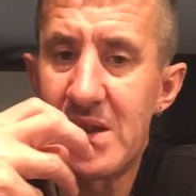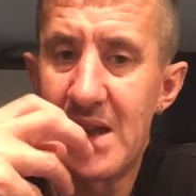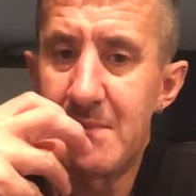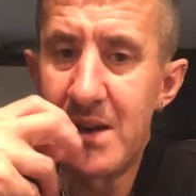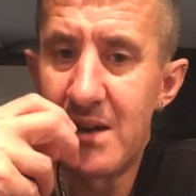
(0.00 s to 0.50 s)
It's right
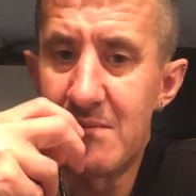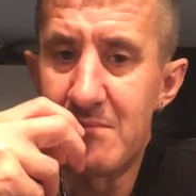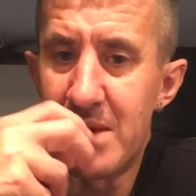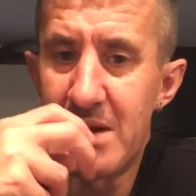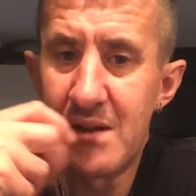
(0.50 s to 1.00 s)
in the middle
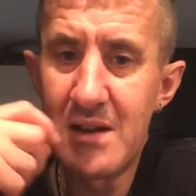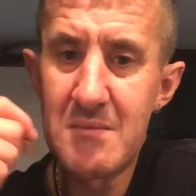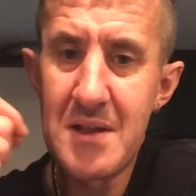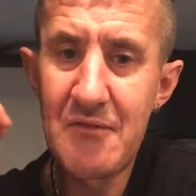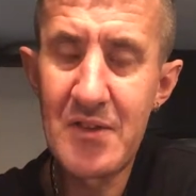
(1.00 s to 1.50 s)
middle of the
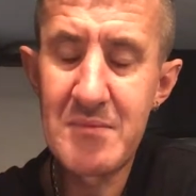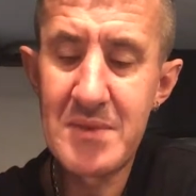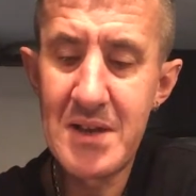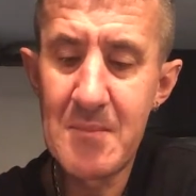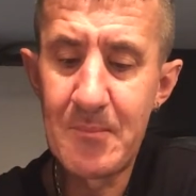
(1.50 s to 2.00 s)
mouth at the
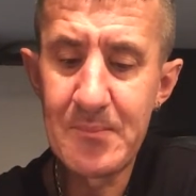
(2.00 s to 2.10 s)
minute.